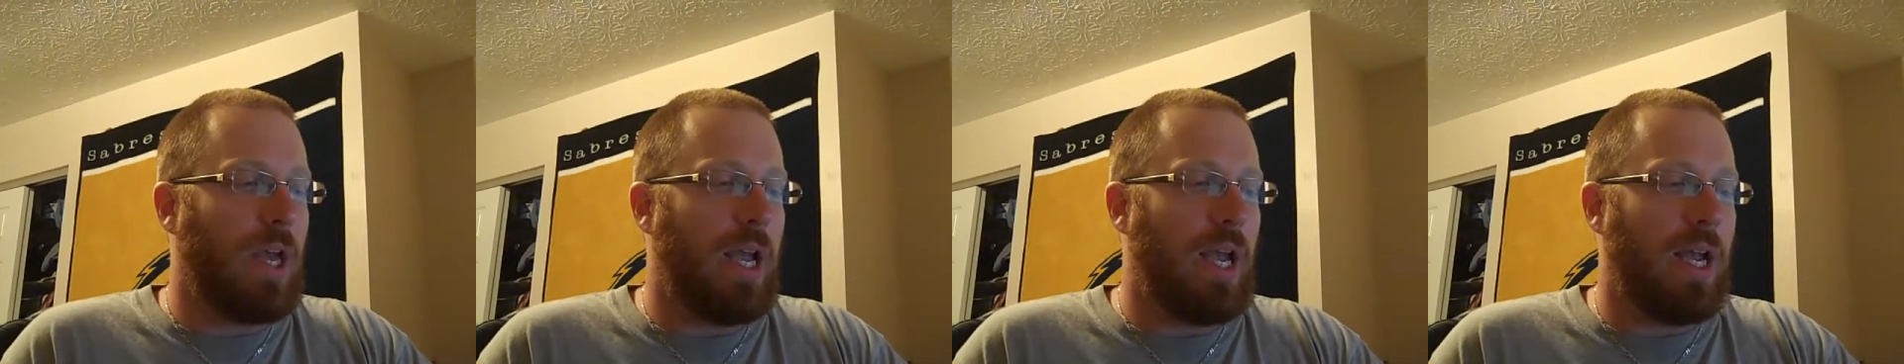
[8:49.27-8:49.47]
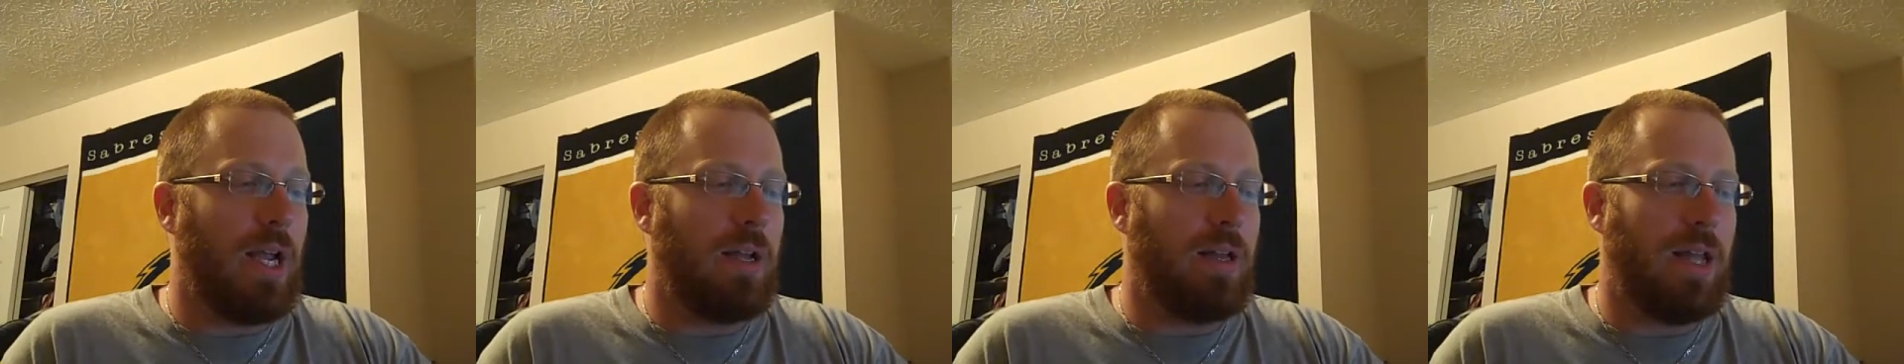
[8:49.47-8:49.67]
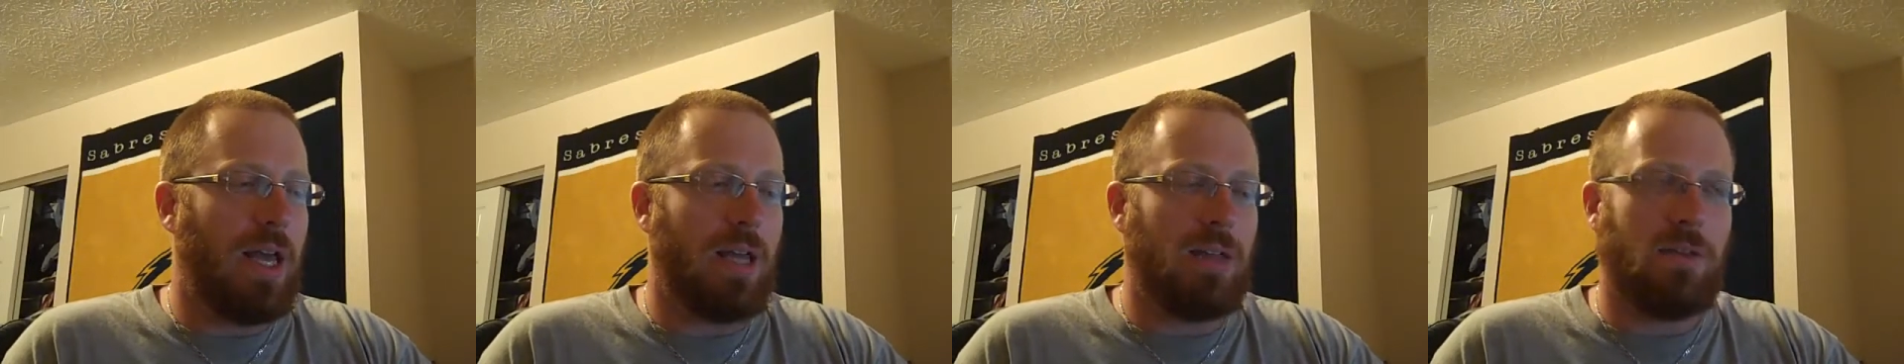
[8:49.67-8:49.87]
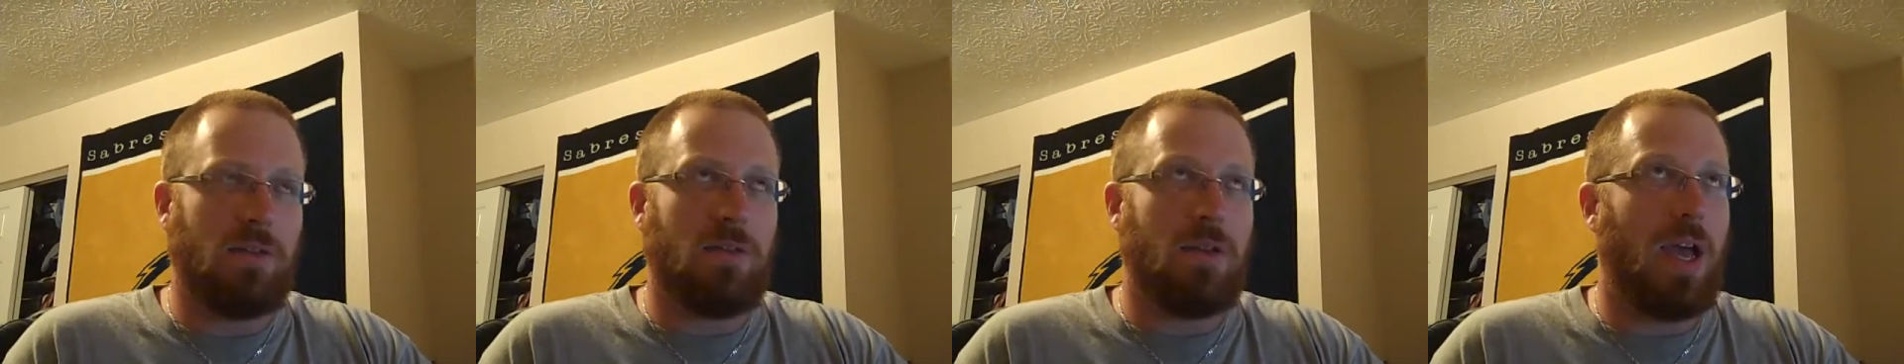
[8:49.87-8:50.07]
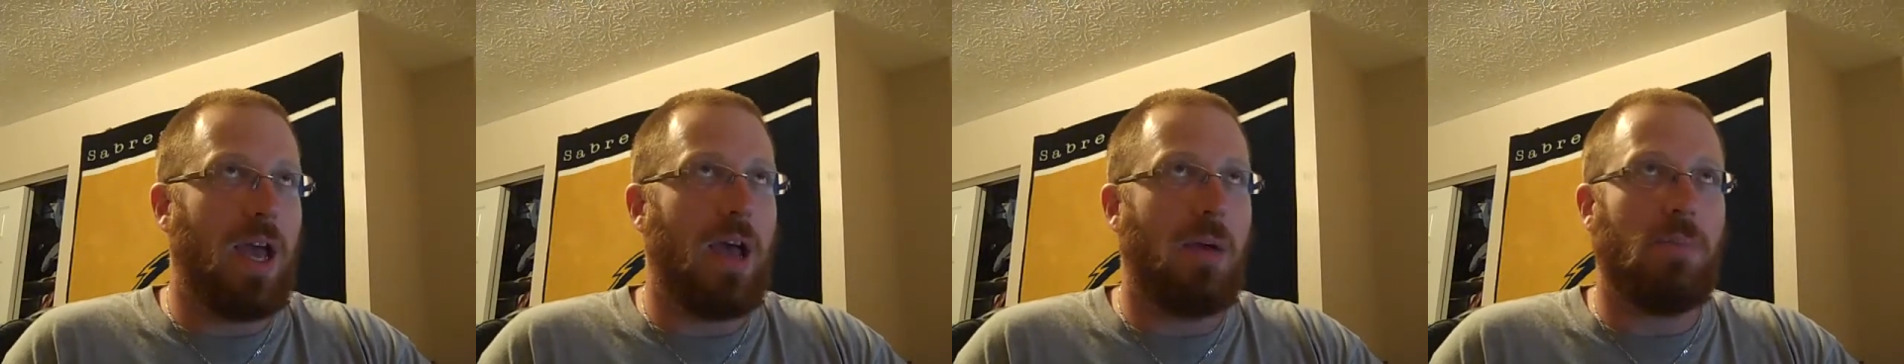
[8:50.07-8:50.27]
And
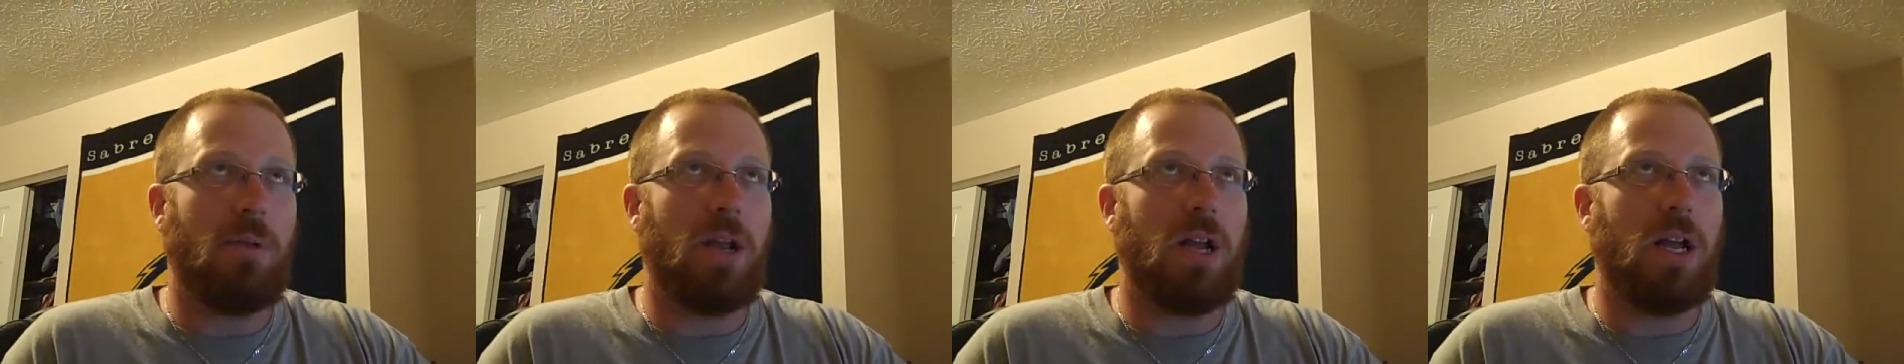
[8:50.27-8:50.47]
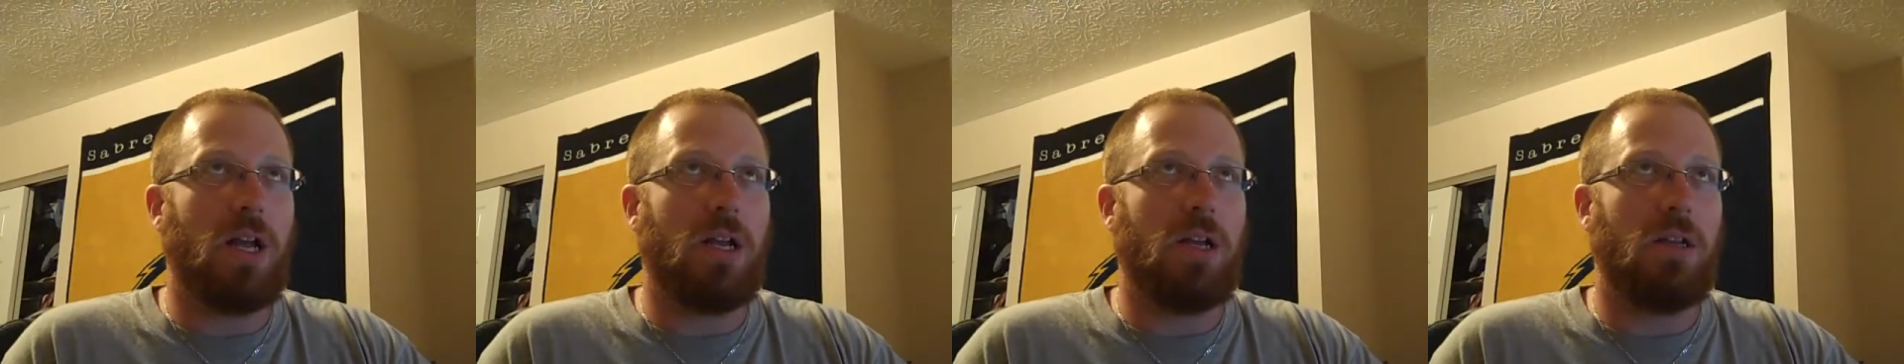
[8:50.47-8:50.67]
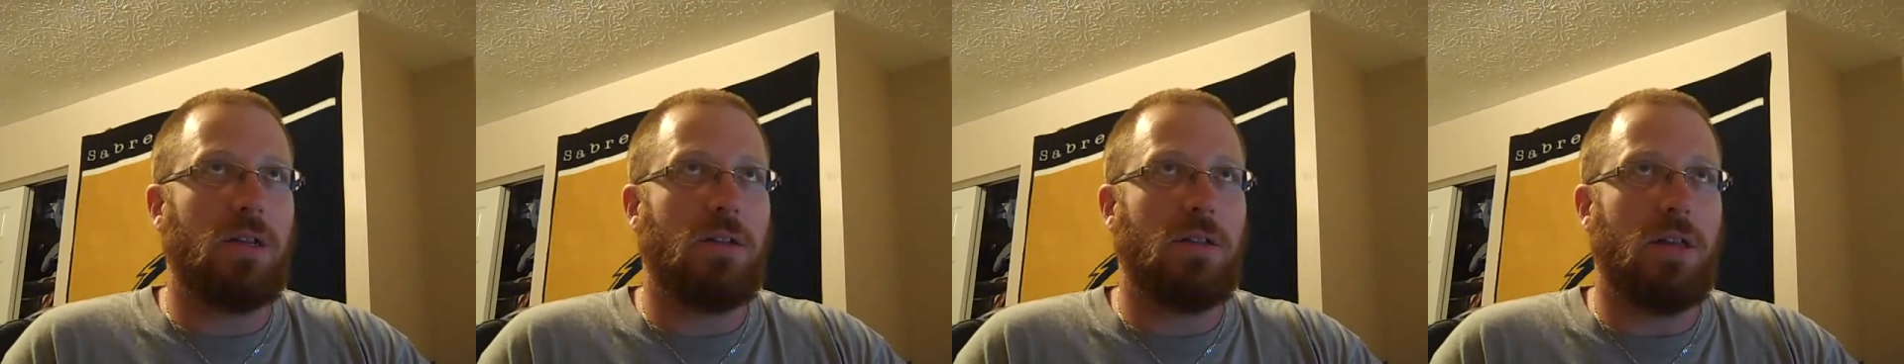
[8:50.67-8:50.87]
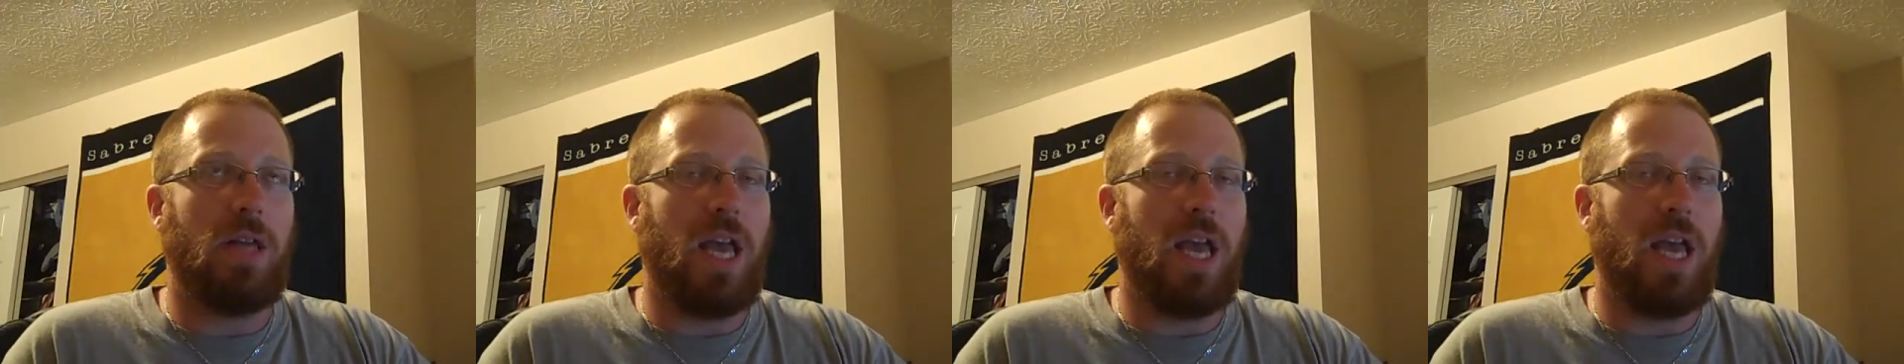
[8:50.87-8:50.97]
that's happening